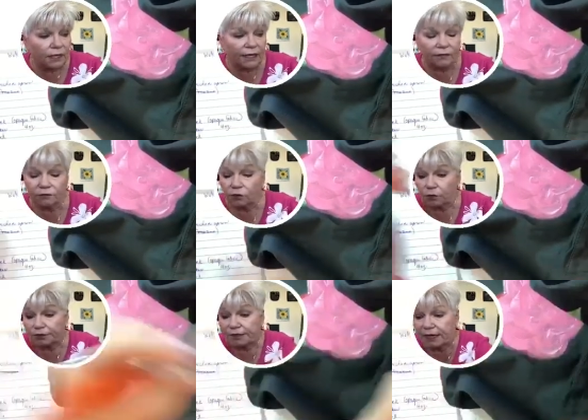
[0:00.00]
I don't know
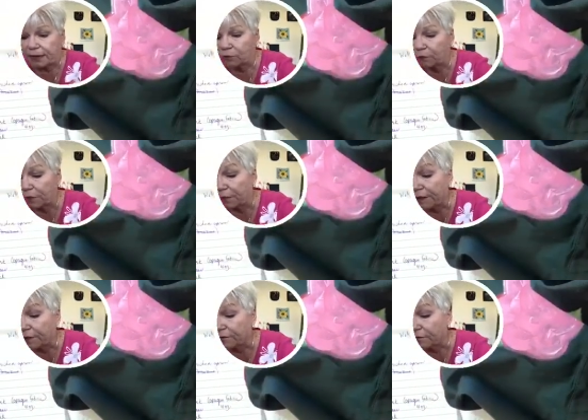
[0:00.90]
what time would be
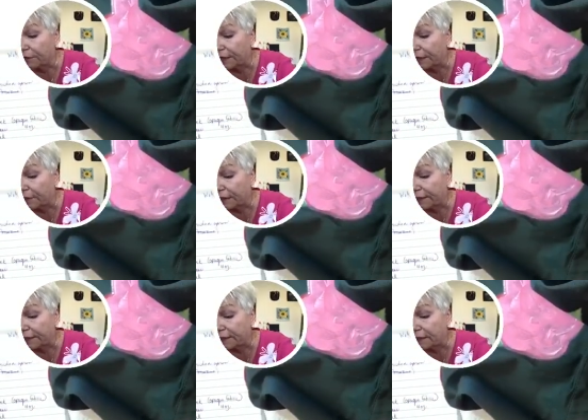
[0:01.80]
better for
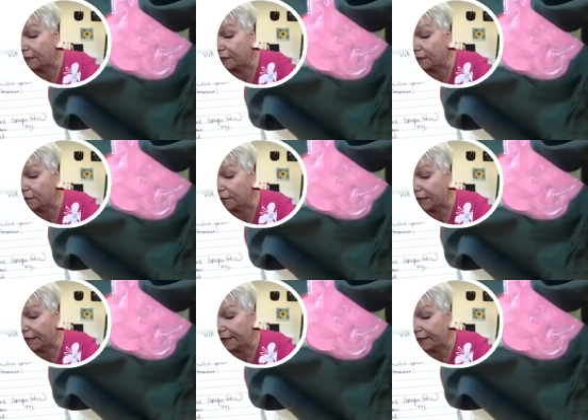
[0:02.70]
anybody, but
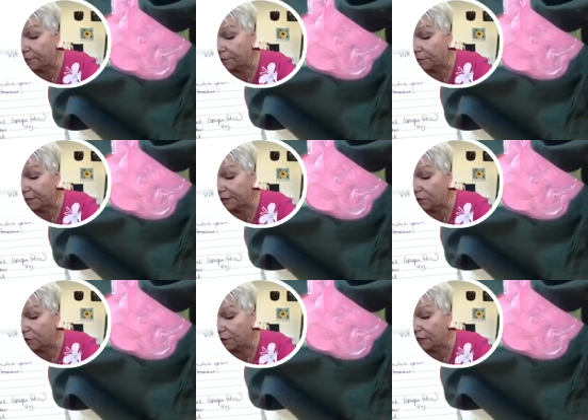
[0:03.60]
I am
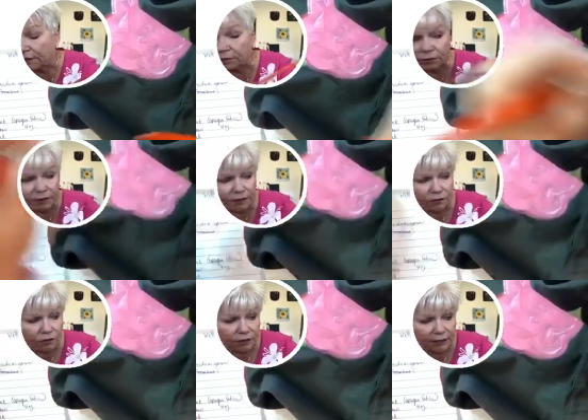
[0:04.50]
pleased with the number that
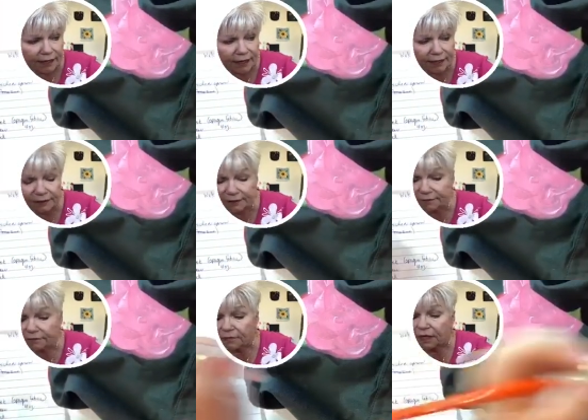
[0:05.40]
are looking at it,
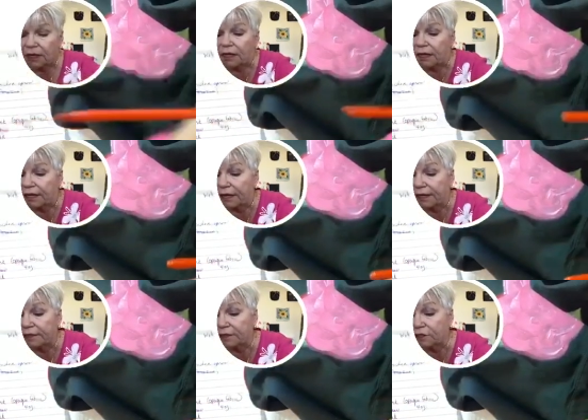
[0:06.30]

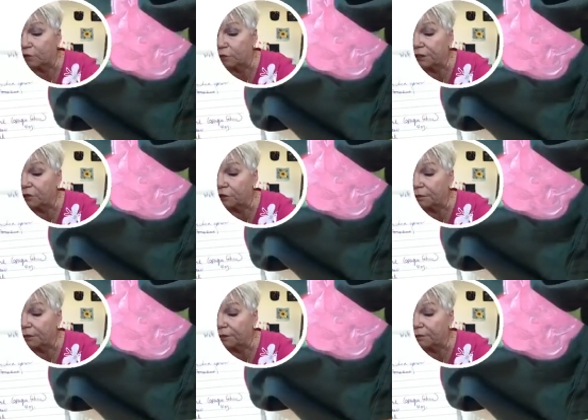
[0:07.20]
and you would be
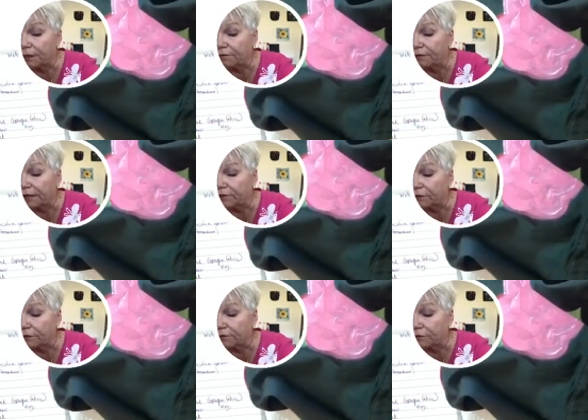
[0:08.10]
doing me a big
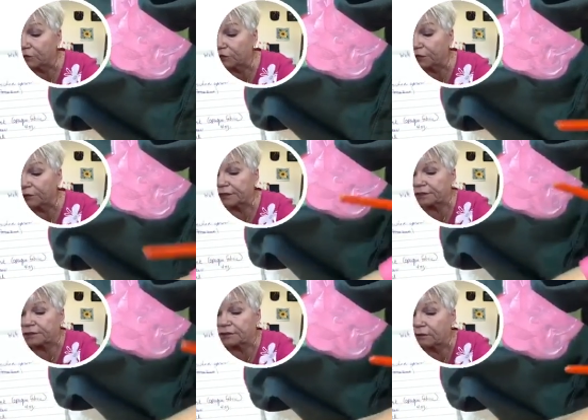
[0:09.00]
favor if you share
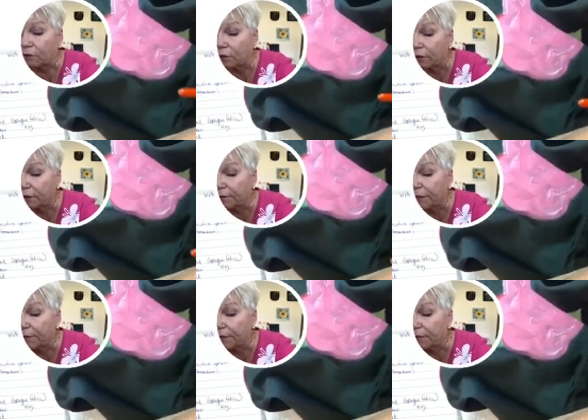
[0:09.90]
it, or
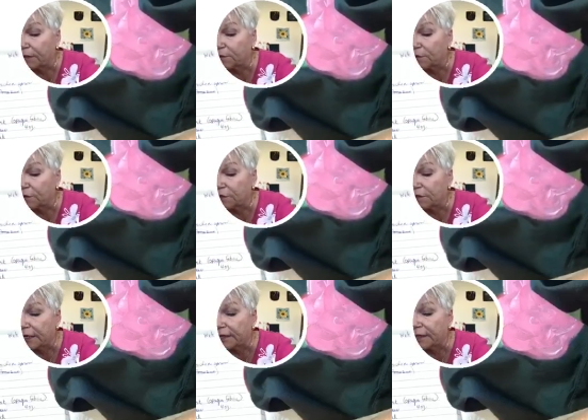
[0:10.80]
maybe I'm not supposed to
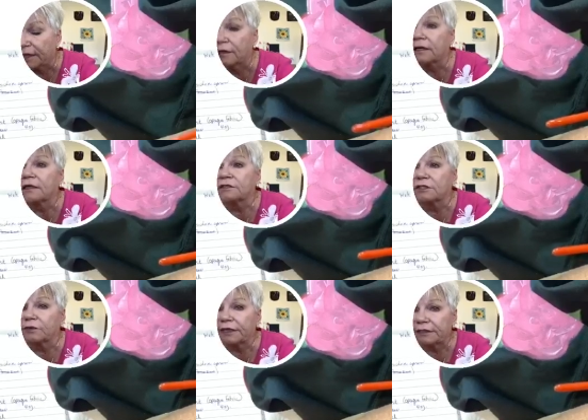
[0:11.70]
say that.
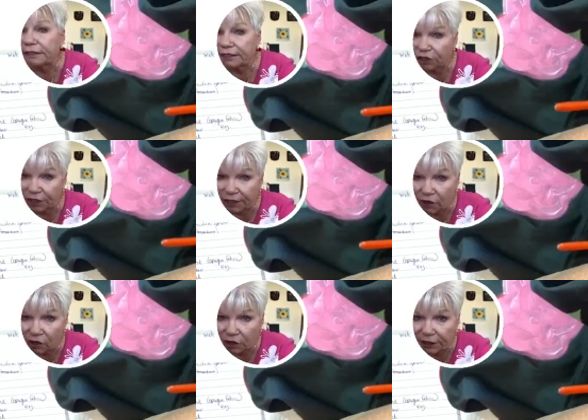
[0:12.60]
So
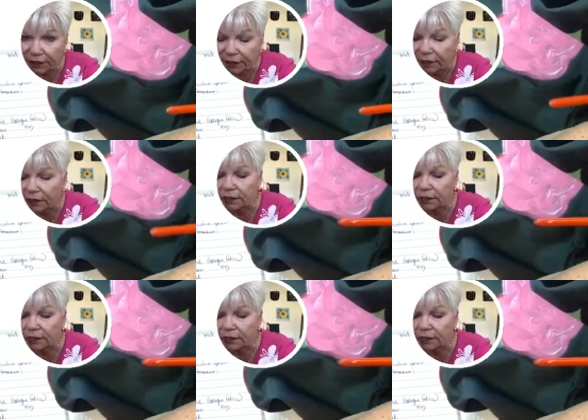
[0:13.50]
SHARE